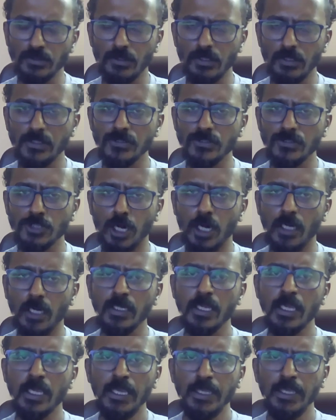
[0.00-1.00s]
So in short,
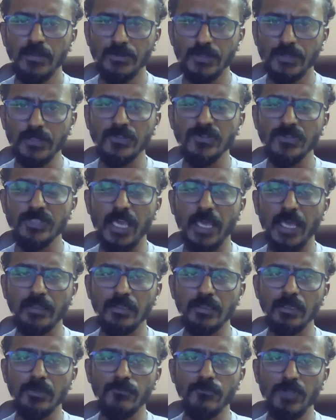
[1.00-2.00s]
this
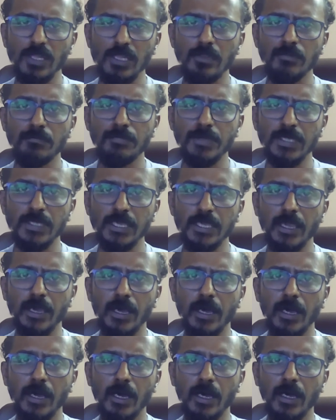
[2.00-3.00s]
channel will be
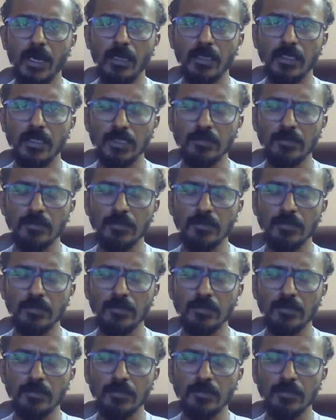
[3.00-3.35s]
a